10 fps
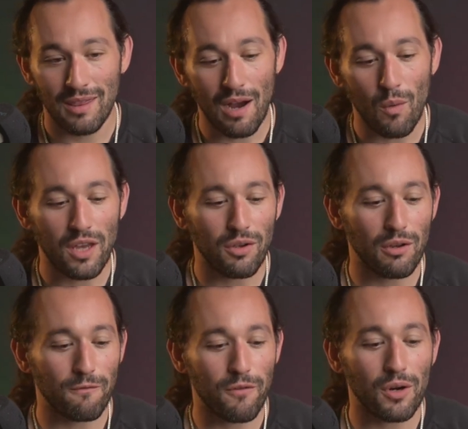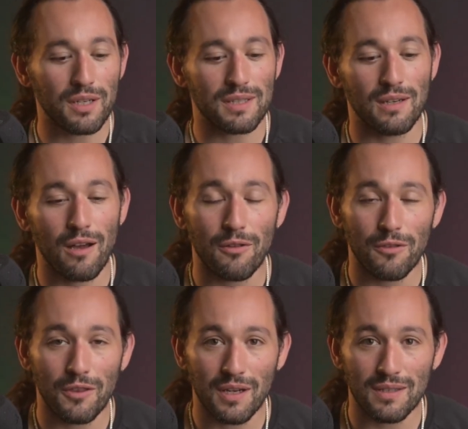That way you can focus on other
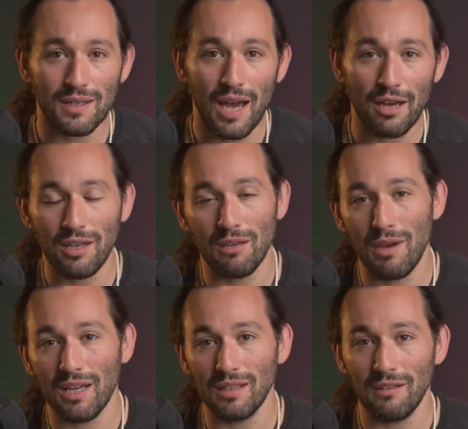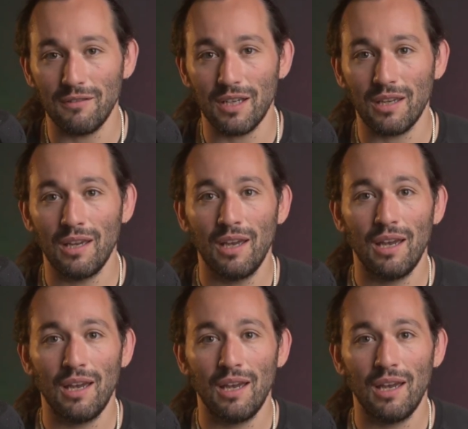things, on how you can make a living